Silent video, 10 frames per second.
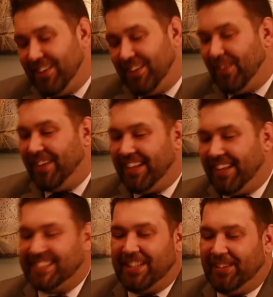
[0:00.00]
I, I,
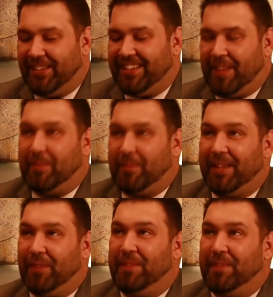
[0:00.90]
say all the time, I'm like,
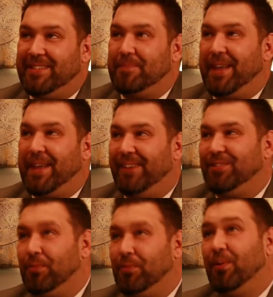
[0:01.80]
you know, metes and
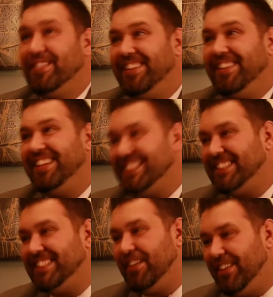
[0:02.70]
bounds was a
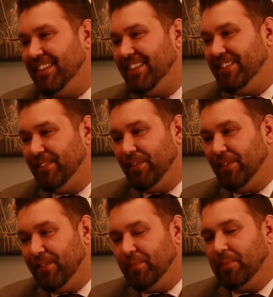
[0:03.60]
necessary thing to
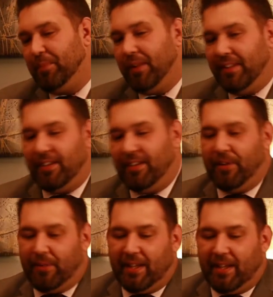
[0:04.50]
learn, right. but you
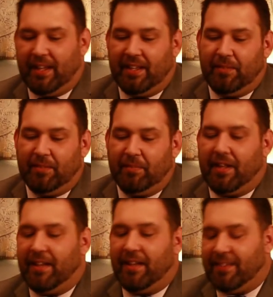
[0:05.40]
know, I,
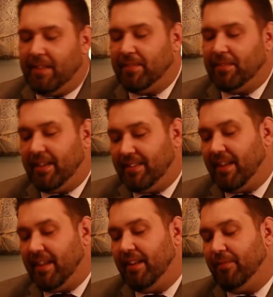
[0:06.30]
nine times out of
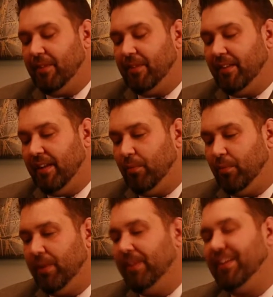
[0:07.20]
ten, I feel like
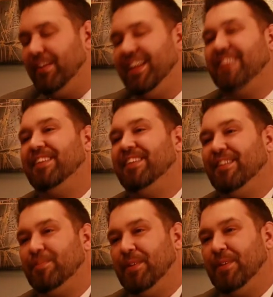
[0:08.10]
we don't even get to
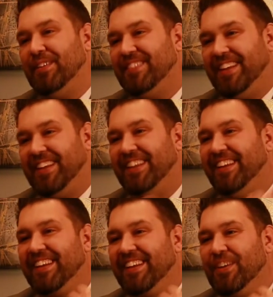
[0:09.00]
experience that
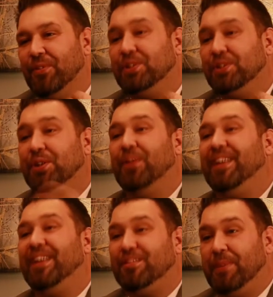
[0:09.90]
or show
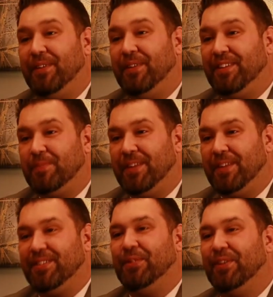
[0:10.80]
that experience because
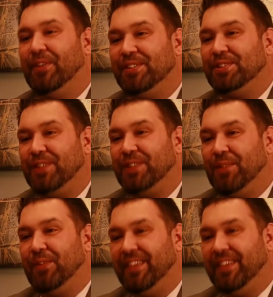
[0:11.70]
the lawyer is usually the one